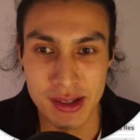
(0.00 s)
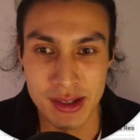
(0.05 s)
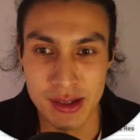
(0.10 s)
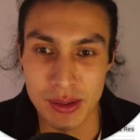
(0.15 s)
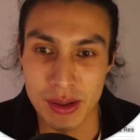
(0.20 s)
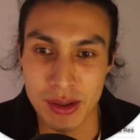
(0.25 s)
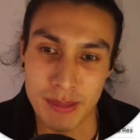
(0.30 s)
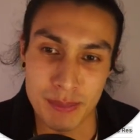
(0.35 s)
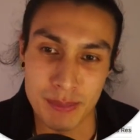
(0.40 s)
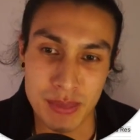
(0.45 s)

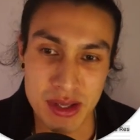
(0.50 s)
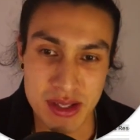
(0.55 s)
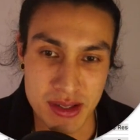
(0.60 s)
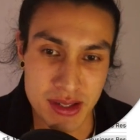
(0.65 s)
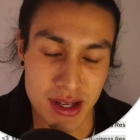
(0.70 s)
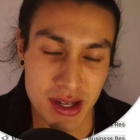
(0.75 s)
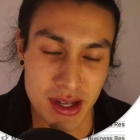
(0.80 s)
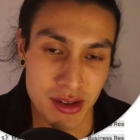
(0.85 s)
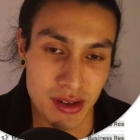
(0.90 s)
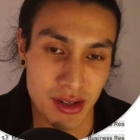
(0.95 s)
A business
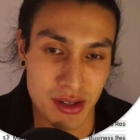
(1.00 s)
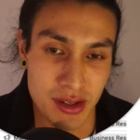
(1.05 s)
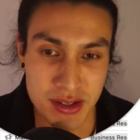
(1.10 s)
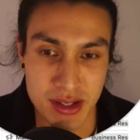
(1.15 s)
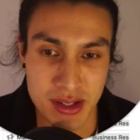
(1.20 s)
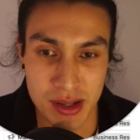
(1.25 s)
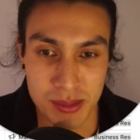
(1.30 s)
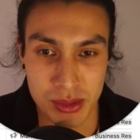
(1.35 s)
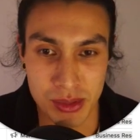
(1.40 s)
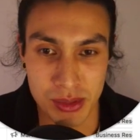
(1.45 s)
area
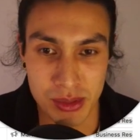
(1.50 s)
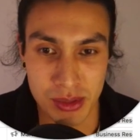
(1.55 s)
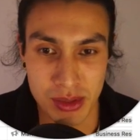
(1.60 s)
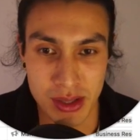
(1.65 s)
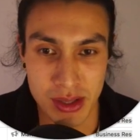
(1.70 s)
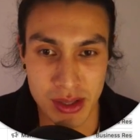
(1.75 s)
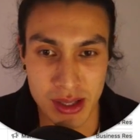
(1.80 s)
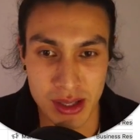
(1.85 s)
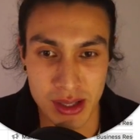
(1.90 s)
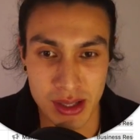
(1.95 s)
example
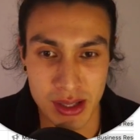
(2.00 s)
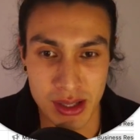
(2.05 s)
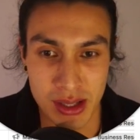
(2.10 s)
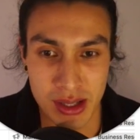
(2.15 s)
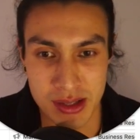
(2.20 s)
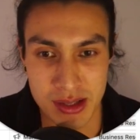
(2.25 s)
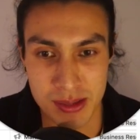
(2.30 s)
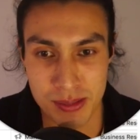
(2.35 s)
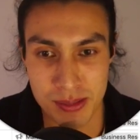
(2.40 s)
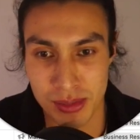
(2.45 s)
here is the
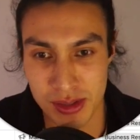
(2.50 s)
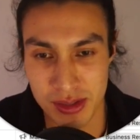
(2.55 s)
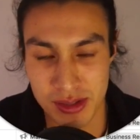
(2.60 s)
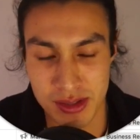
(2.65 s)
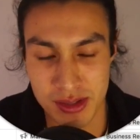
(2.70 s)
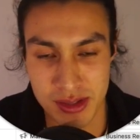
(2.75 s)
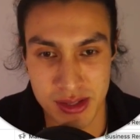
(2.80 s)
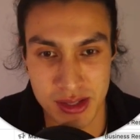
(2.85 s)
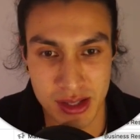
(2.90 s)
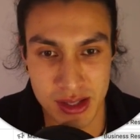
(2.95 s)
products and
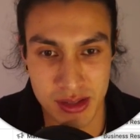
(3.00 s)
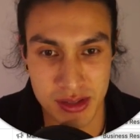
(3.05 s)
services